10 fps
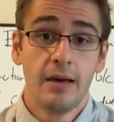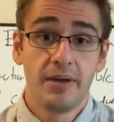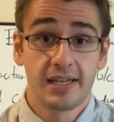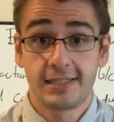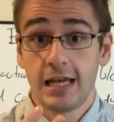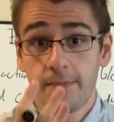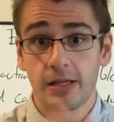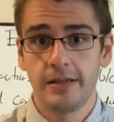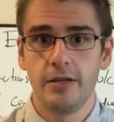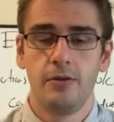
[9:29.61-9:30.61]
Because
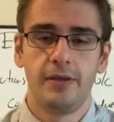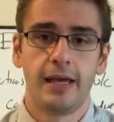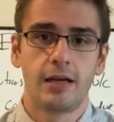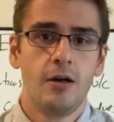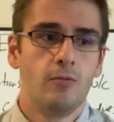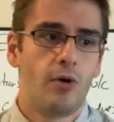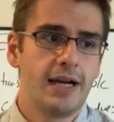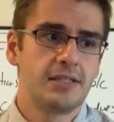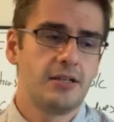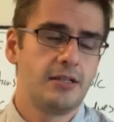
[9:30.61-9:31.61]
typically you think,
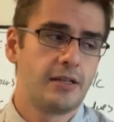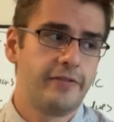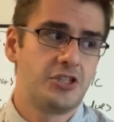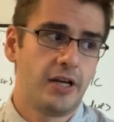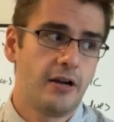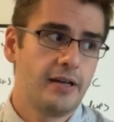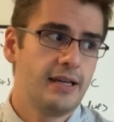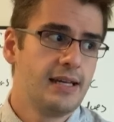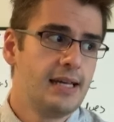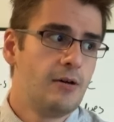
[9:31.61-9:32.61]
why is it good to give to
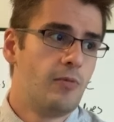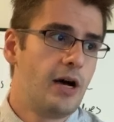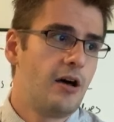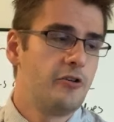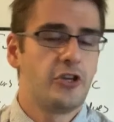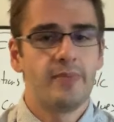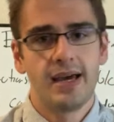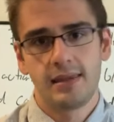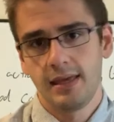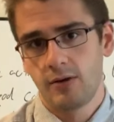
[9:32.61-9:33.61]
charity? Well, you
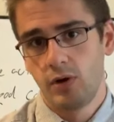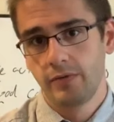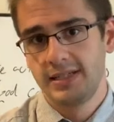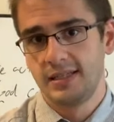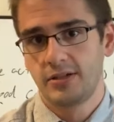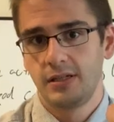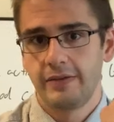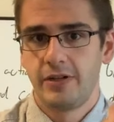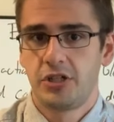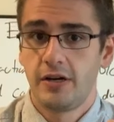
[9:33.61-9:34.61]
might think one reason it's good to
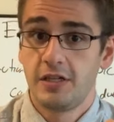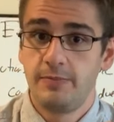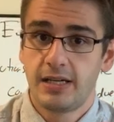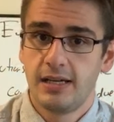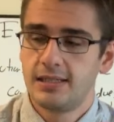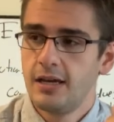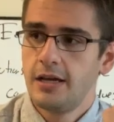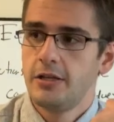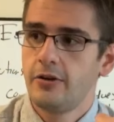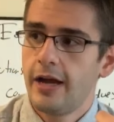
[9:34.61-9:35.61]
give to charity is because
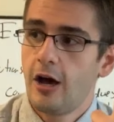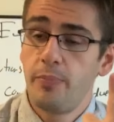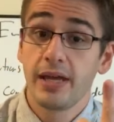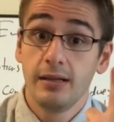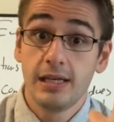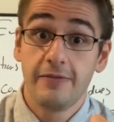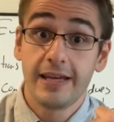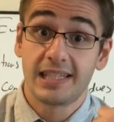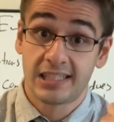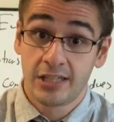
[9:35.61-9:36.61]
you're helping
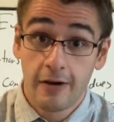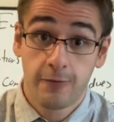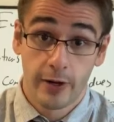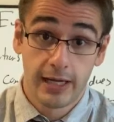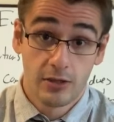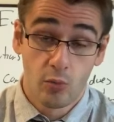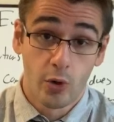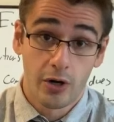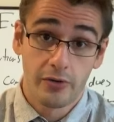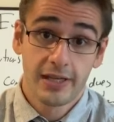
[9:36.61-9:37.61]
alleviate suffering in the
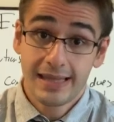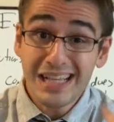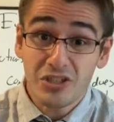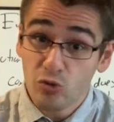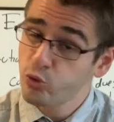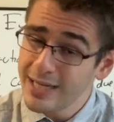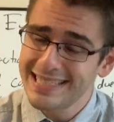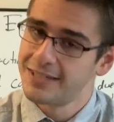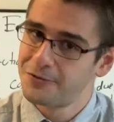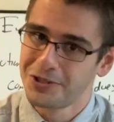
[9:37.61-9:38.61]
world. That's a
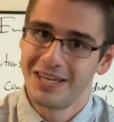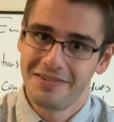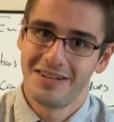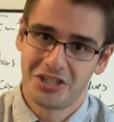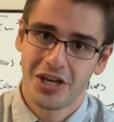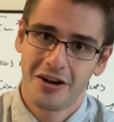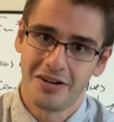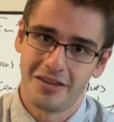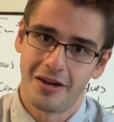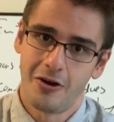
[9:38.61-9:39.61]
reason for giving to
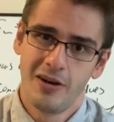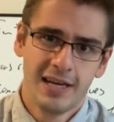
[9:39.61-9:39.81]
charity, though.